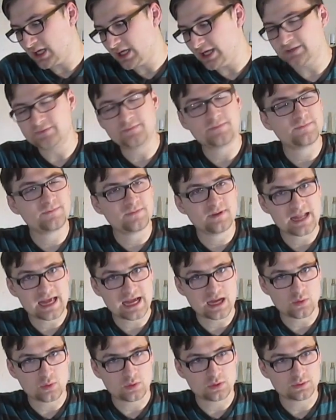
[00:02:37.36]
and
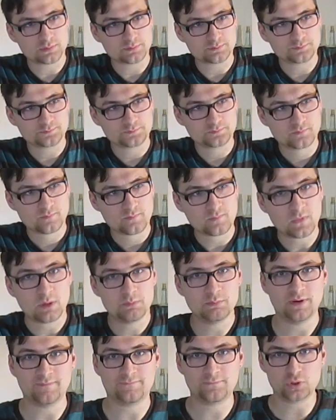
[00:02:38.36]
flour.
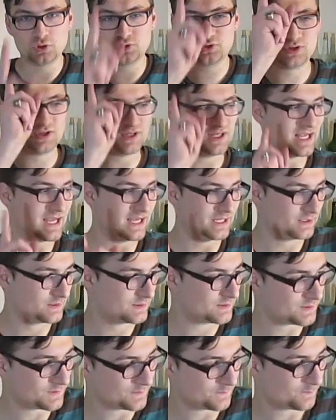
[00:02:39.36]
But first, the eggs.